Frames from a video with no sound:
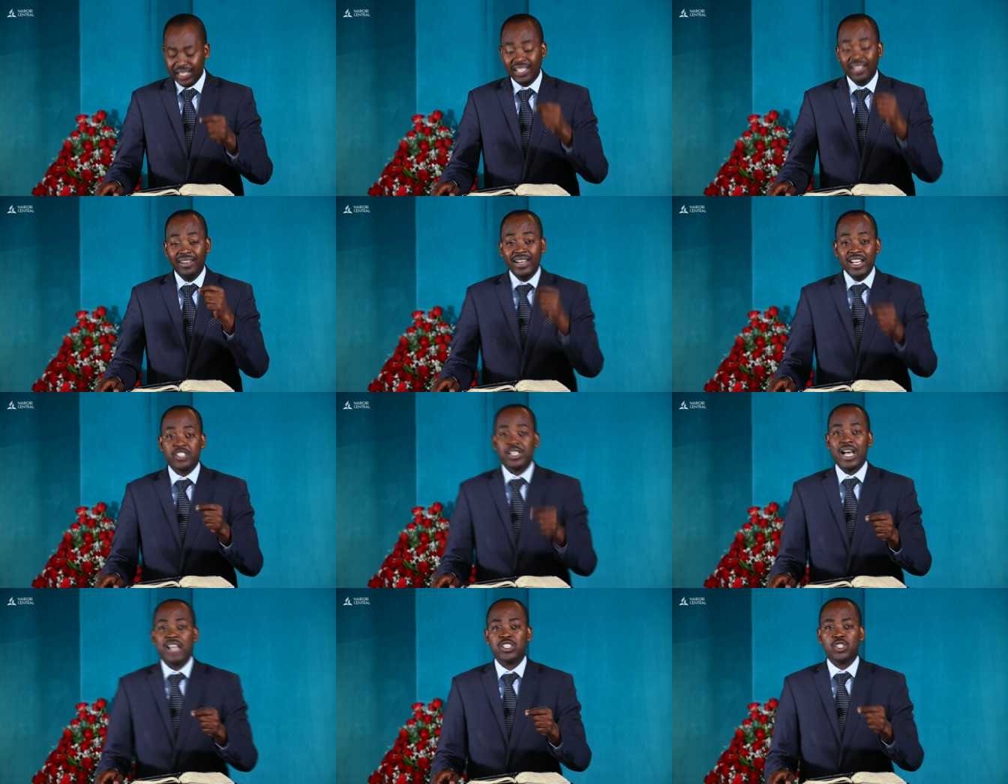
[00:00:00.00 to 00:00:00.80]
He
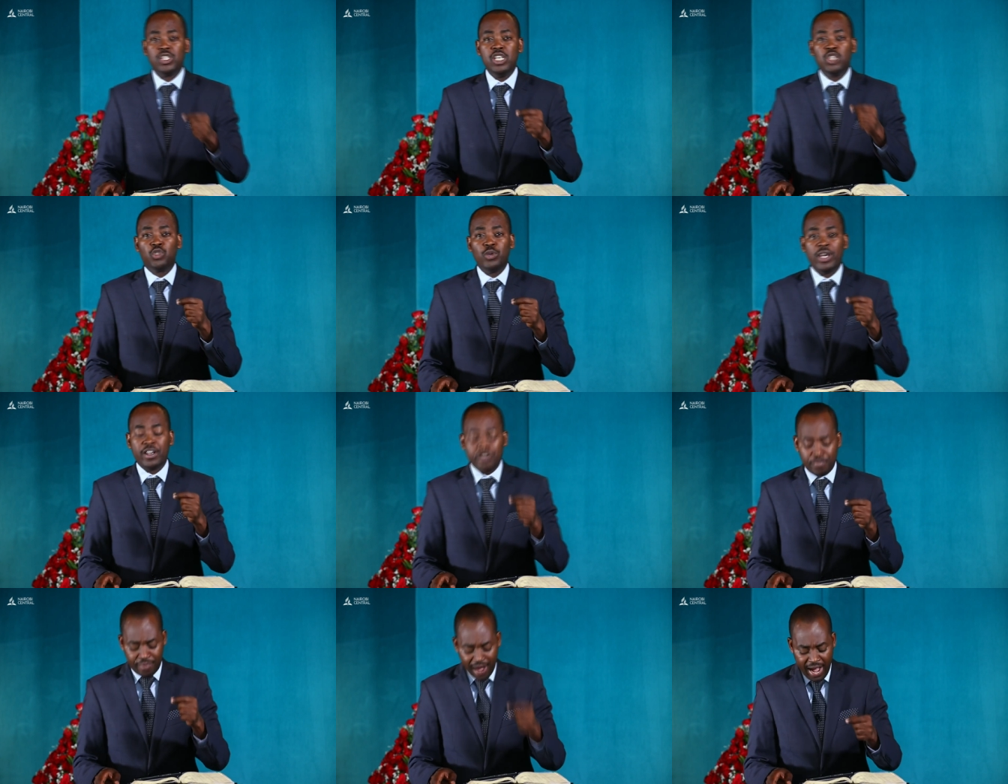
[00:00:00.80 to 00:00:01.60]
leads us into a
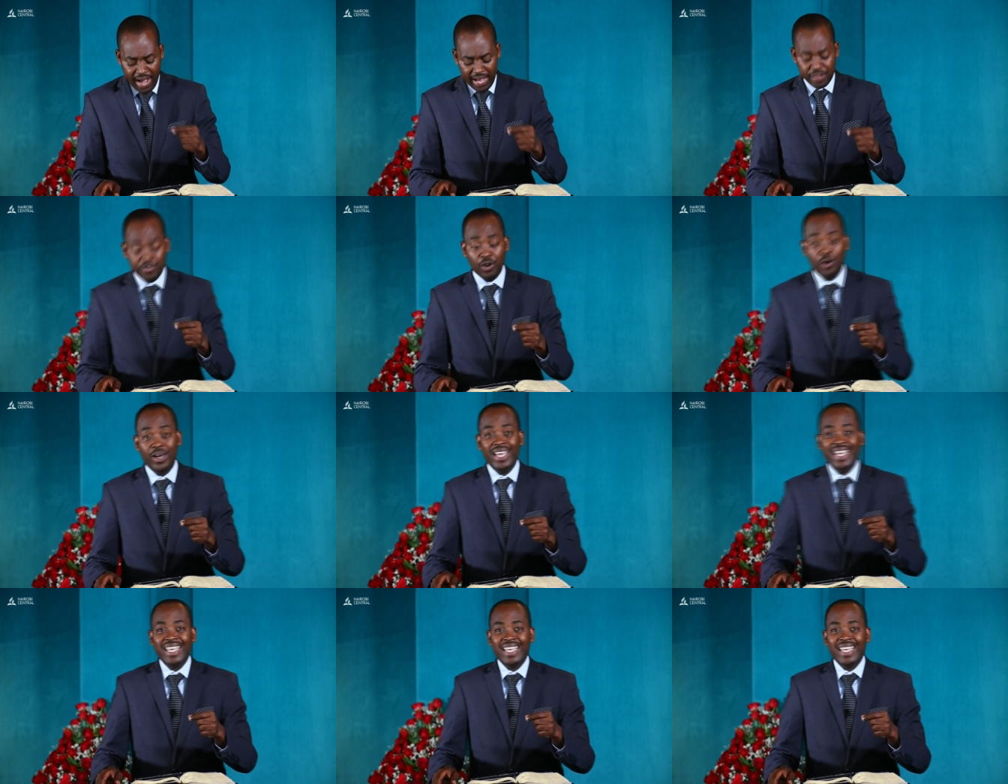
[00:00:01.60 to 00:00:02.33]
revival.